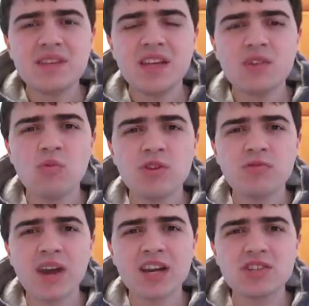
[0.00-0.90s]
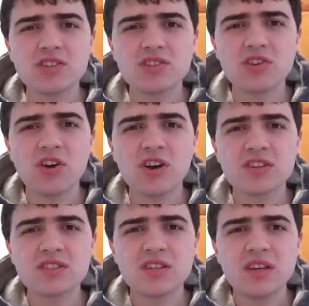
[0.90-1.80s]
and the one who actually
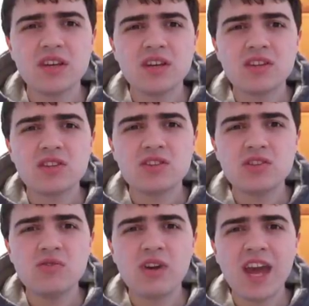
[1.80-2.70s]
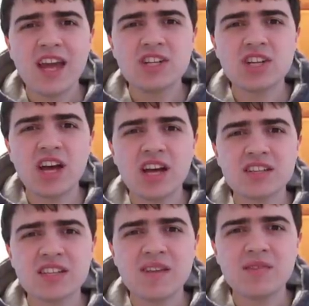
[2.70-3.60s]
talks. The two
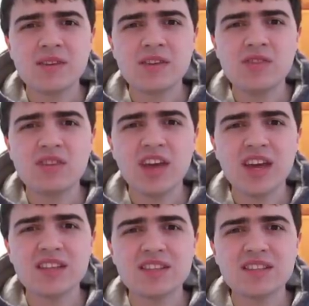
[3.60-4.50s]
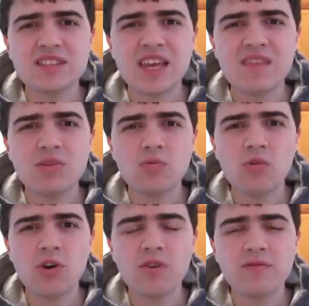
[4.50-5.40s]
hedgehogs have to unite to save the
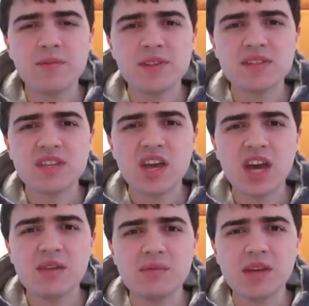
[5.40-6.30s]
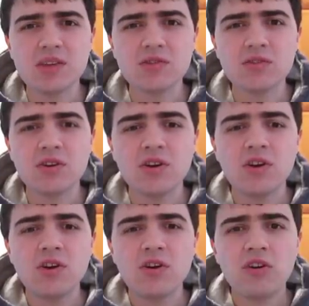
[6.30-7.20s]
world from the Time Eater.
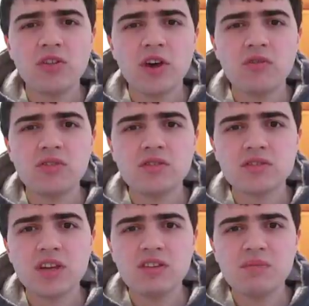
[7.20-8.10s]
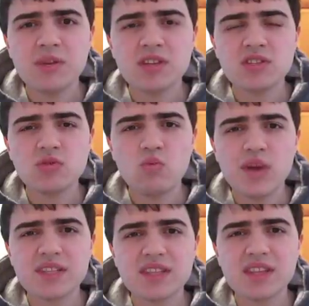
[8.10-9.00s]
Although there's going to be a
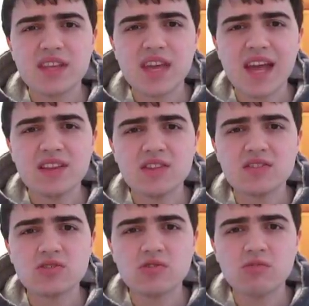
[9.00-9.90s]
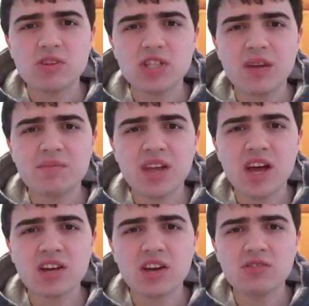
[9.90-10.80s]
twist at the end of the story, which I'm
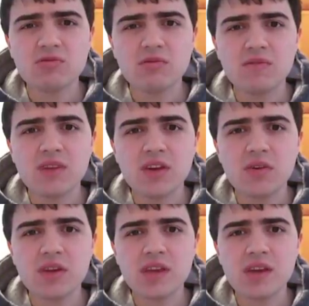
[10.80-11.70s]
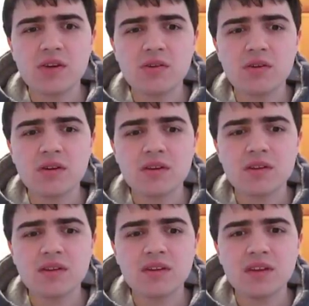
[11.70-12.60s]
not going to reveal here.
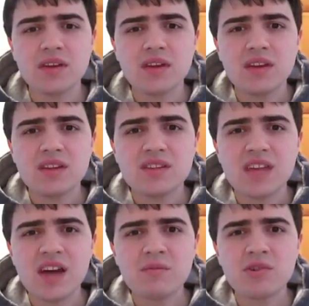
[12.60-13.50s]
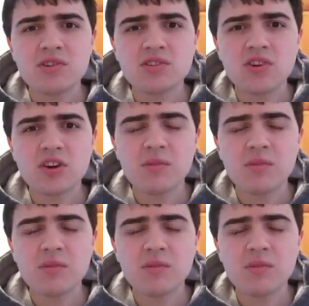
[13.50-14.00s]
Now I'm going to talk